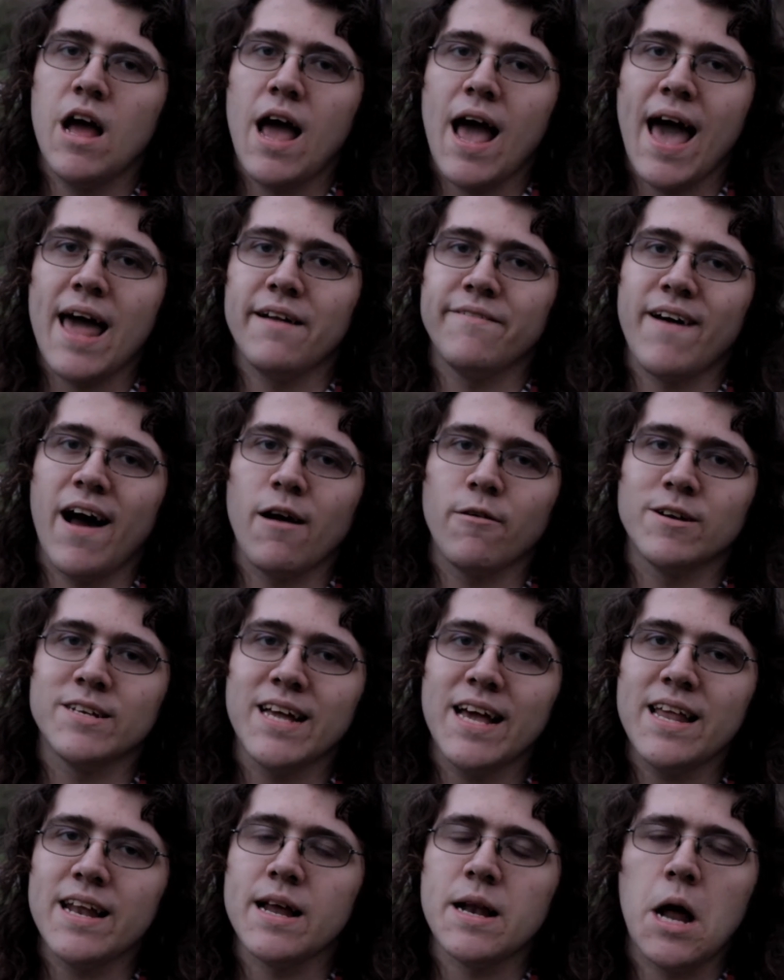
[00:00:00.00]
had a virus
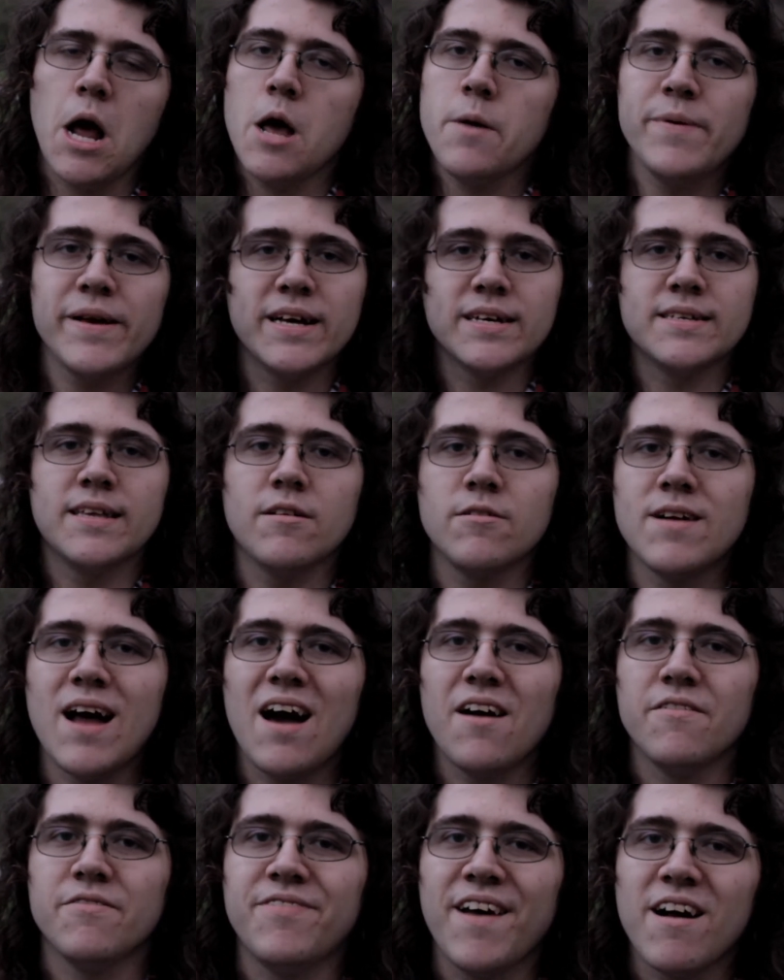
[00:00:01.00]
in it because they're
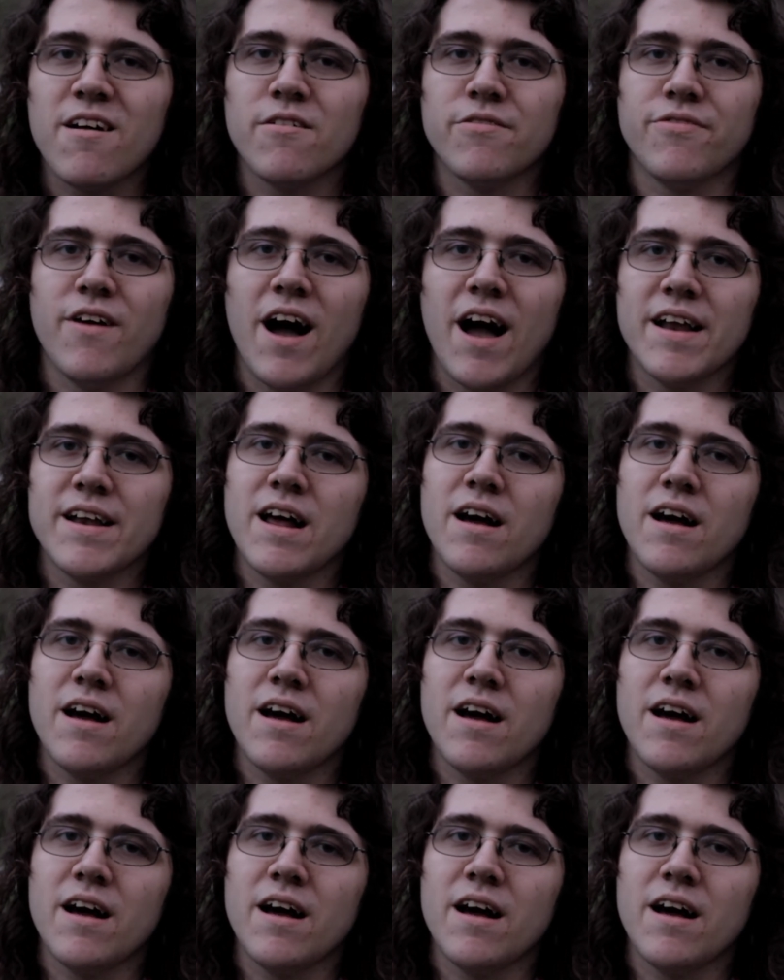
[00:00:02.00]
not verified.